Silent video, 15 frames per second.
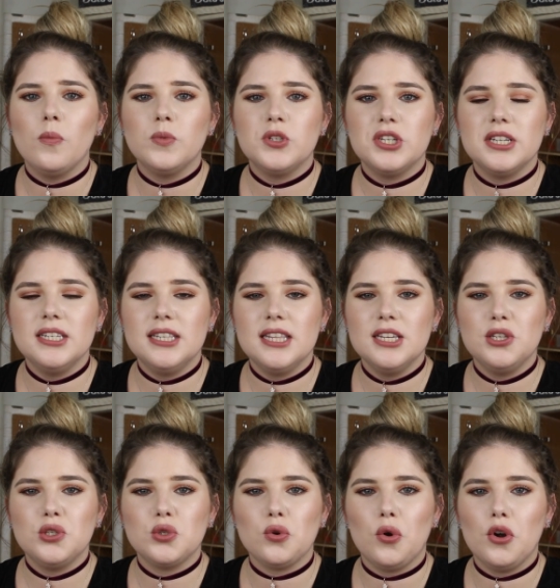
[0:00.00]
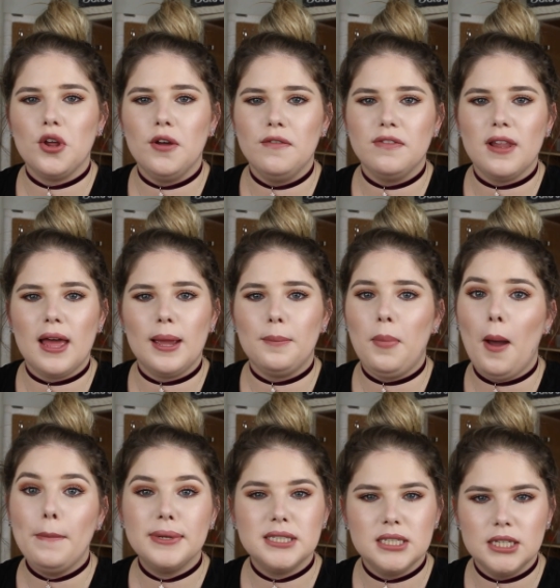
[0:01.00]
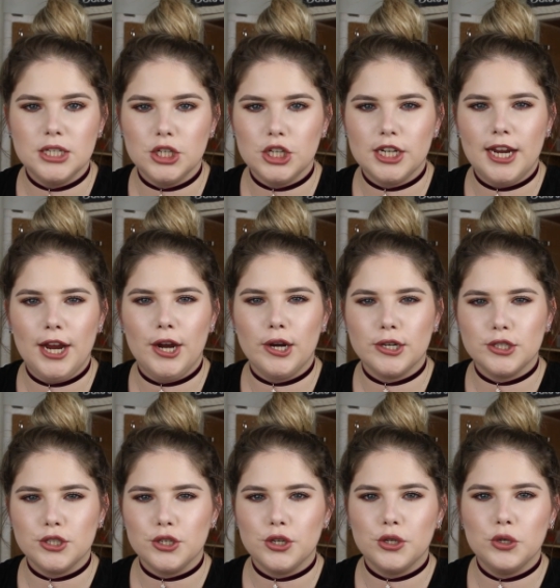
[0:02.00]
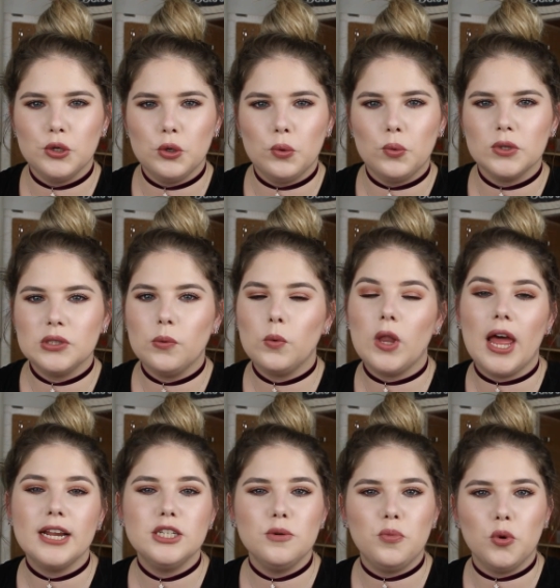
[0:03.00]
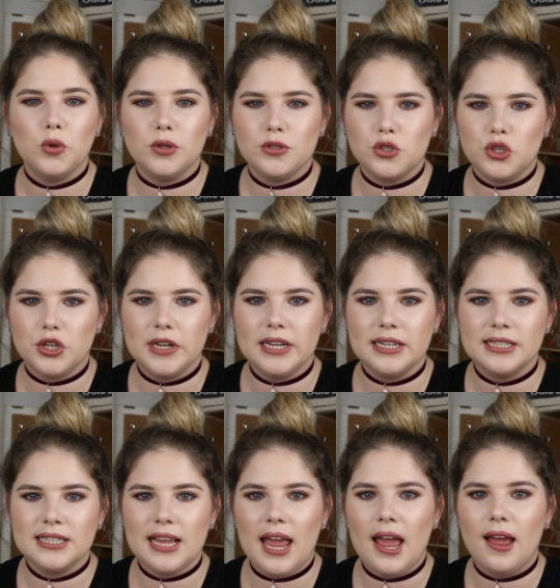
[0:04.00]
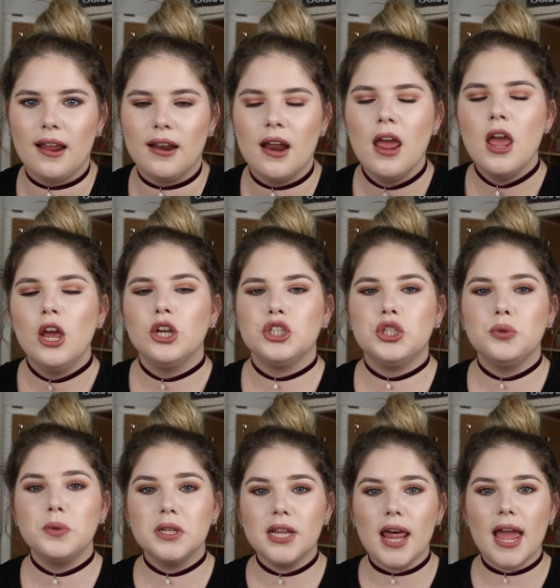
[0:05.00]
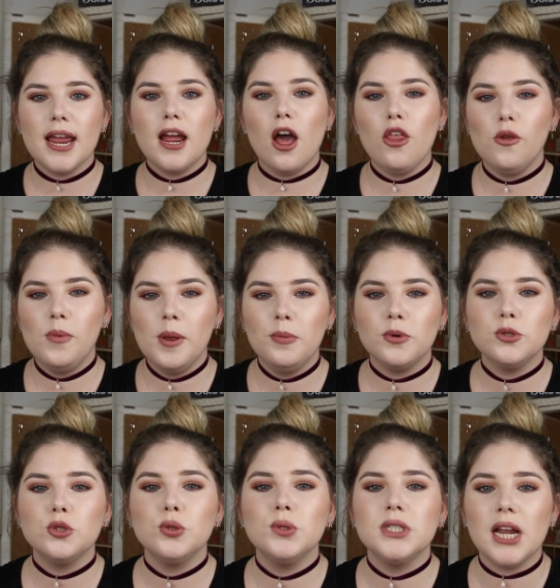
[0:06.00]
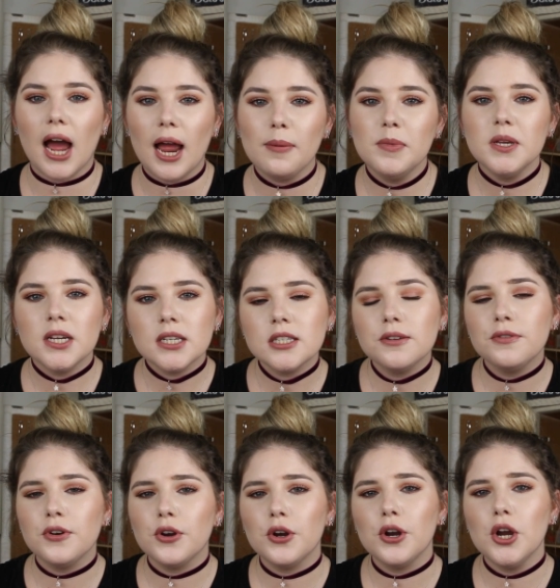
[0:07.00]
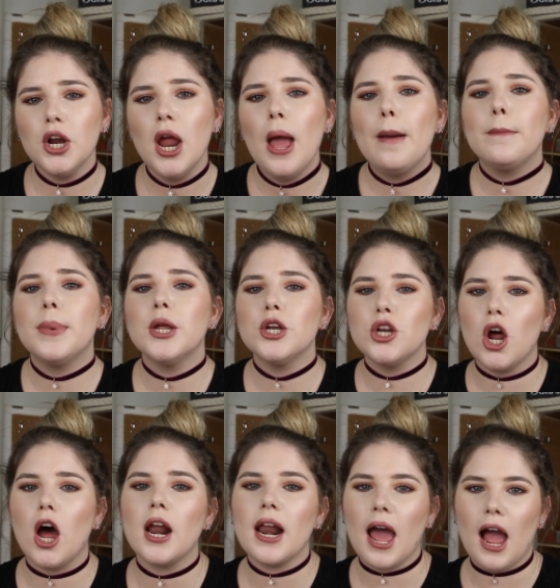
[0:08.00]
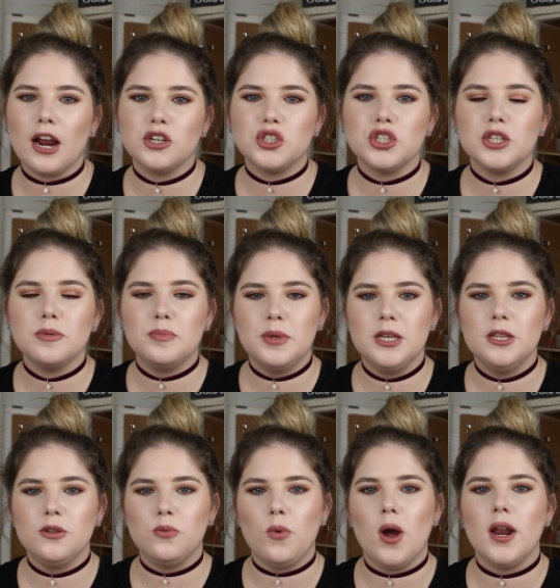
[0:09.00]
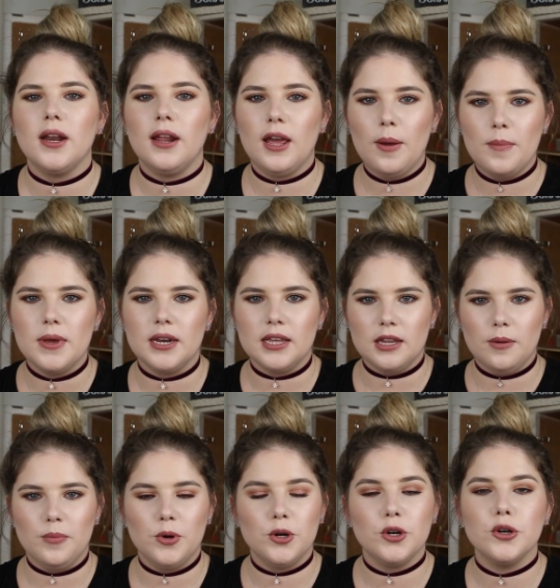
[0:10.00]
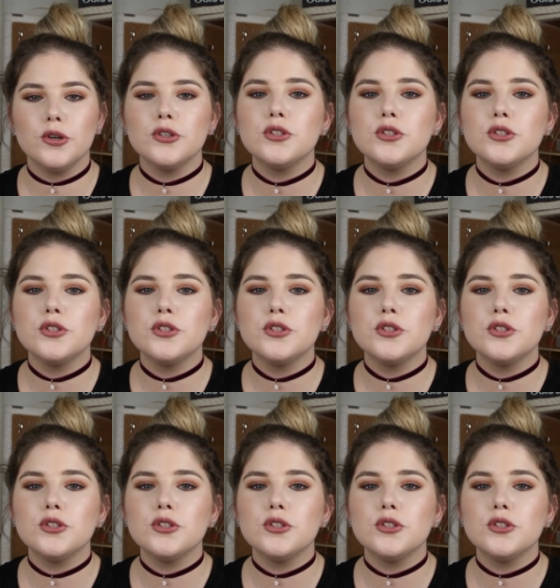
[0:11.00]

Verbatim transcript: She's this sort of like puppeteer character who would like to pull the strings, and she would like other people to die because of her, but not actually be the one committing the murder.